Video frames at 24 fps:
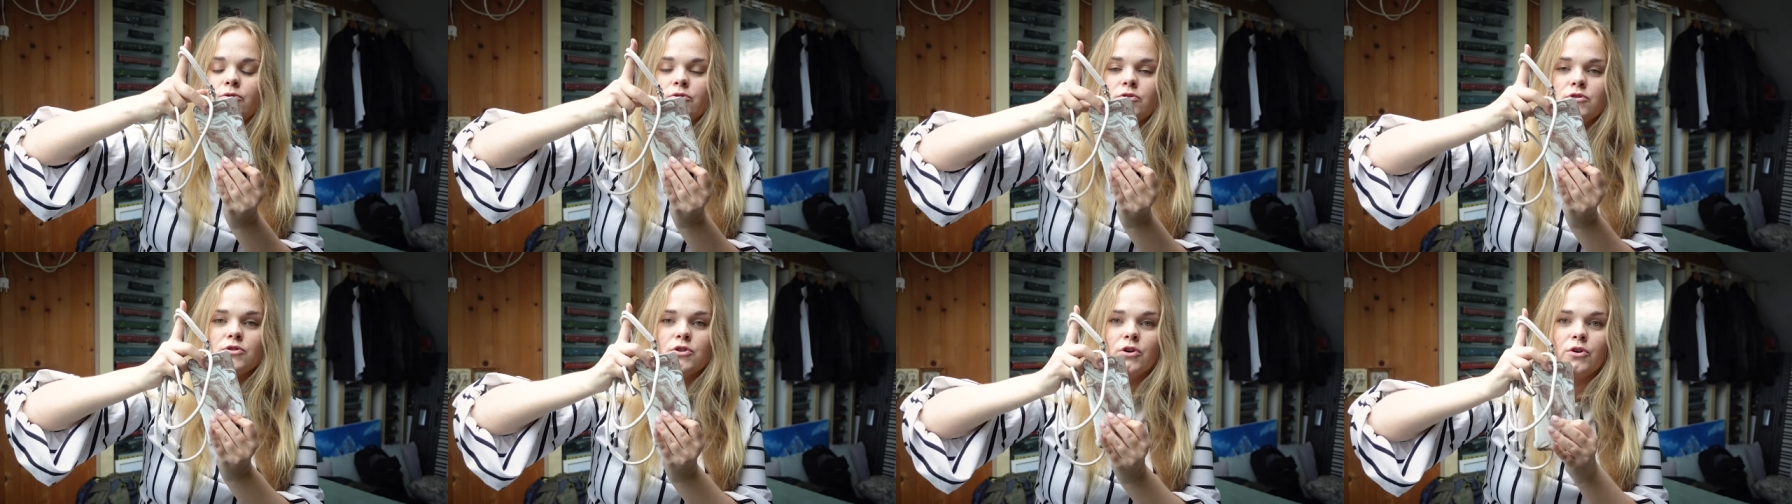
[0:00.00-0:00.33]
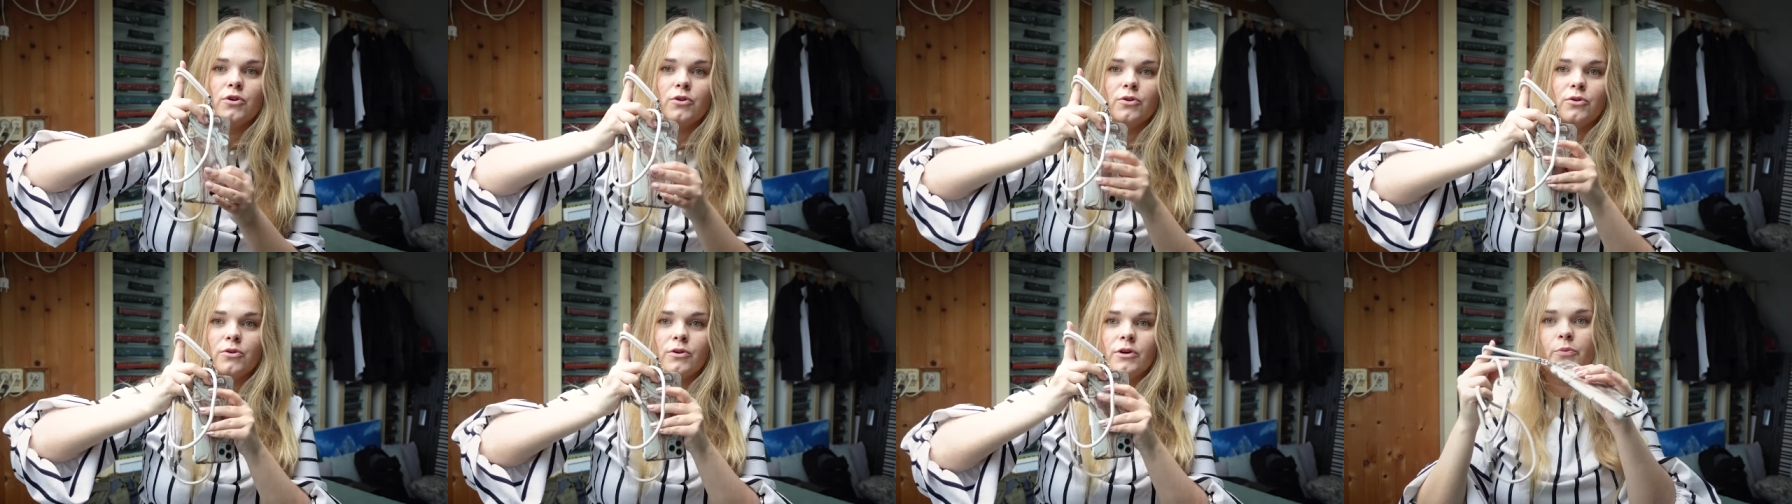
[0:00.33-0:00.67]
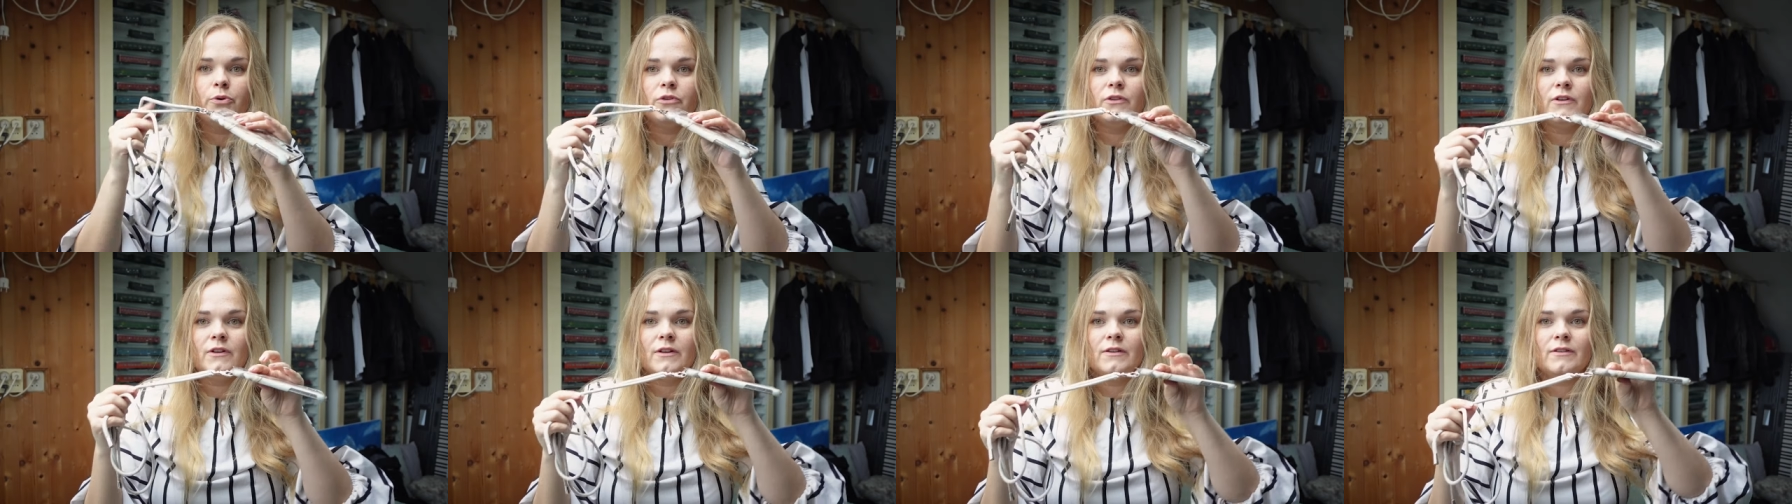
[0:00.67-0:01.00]
so
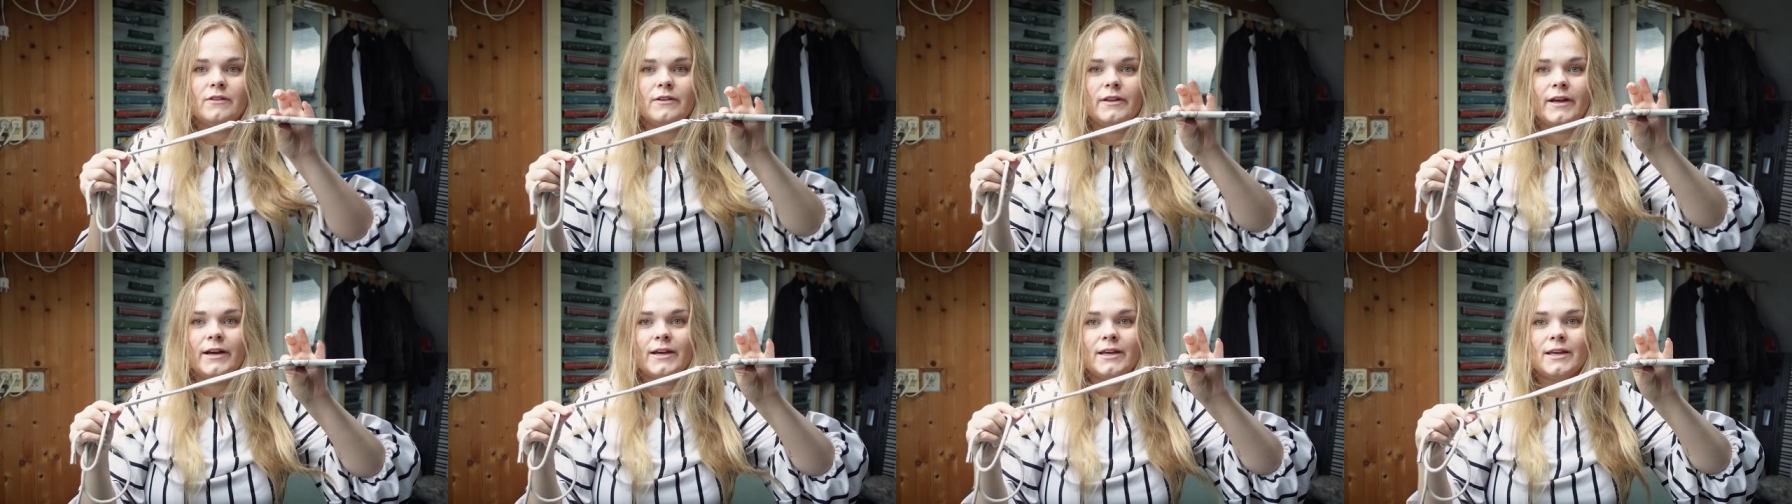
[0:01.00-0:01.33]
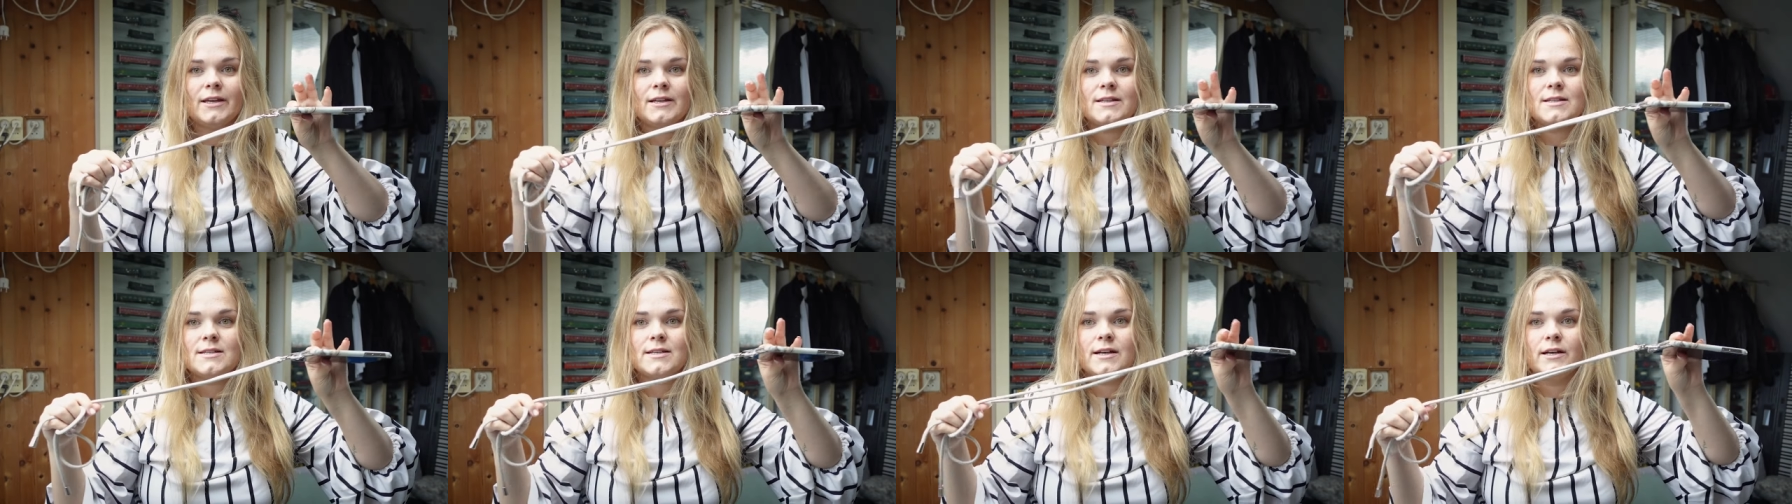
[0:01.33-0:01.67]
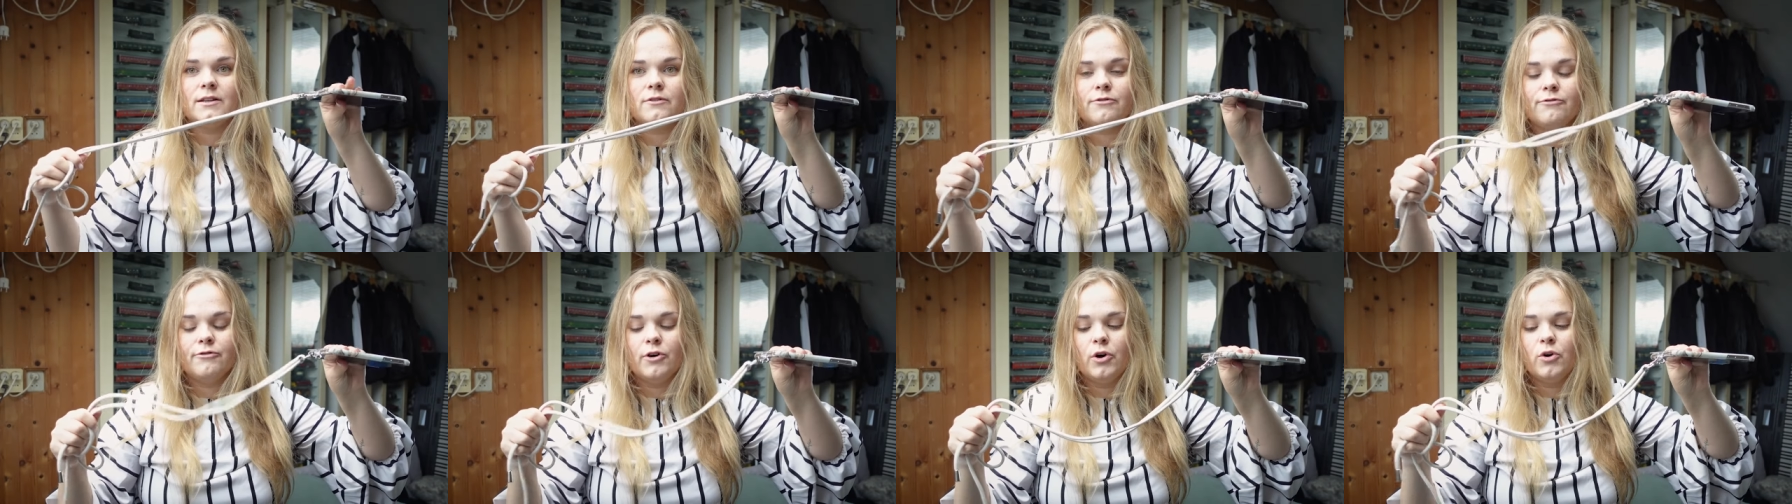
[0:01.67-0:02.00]
put it like inside
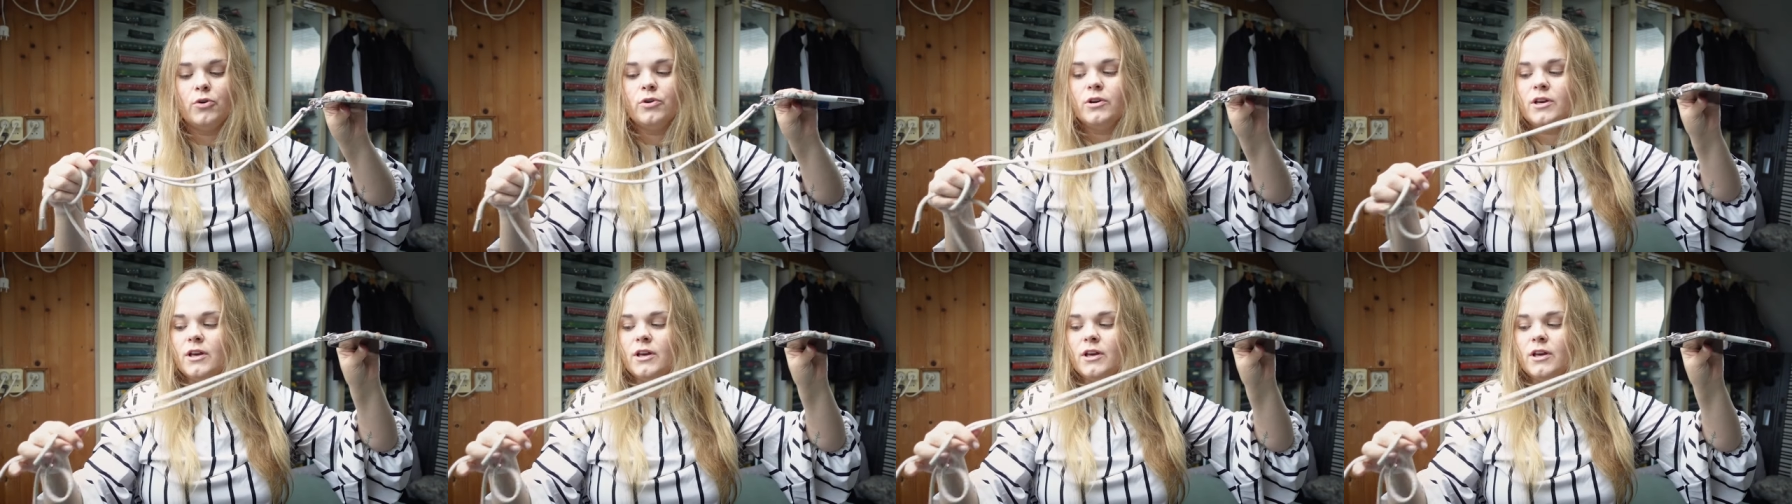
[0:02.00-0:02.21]
the phone